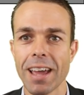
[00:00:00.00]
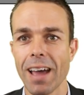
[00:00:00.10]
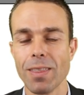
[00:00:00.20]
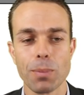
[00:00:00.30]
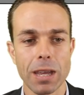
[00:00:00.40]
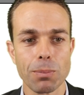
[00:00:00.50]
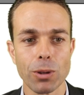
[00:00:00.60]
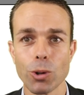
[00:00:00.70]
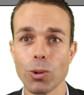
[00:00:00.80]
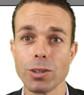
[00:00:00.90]
and the
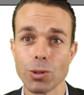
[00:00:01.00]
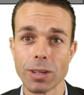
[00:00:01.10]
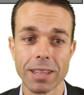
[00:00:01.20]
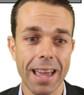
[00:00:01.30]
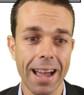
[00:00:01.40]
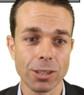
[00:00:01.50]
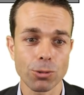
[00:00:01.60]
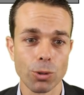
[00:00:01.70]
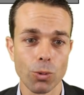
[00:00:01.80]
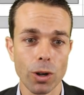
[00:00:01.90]
people who are doing the
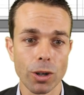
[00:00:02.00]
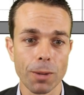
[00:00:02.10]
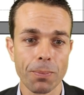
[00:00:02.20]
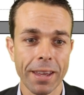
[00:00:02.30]
actual work.